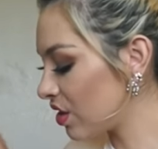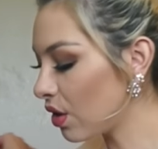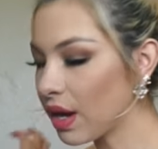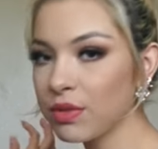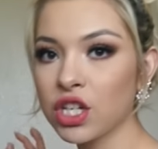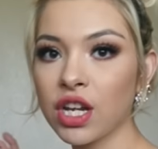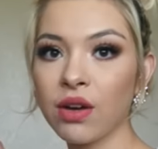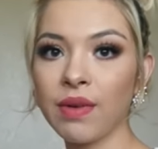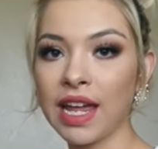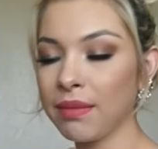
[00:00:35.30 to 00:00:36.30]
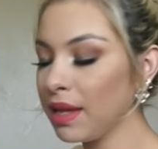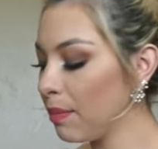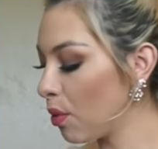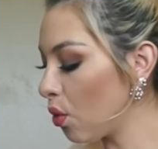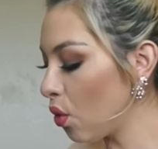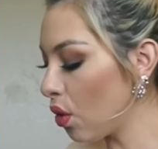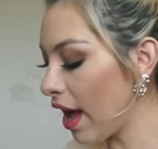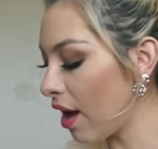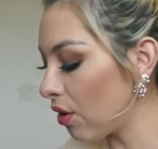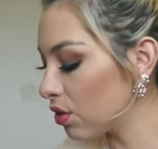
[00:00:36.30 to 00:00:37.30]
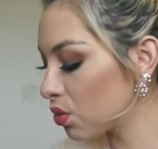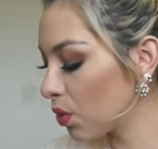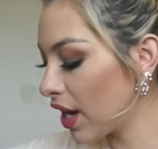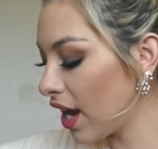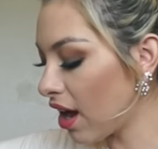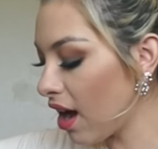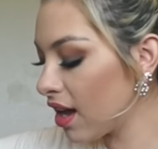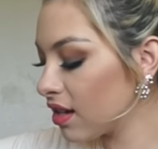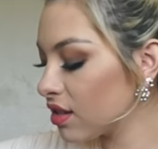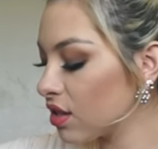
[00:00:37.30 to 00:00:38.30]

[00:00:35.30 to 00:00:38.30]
So I'm just gonna randomly pull out what I got.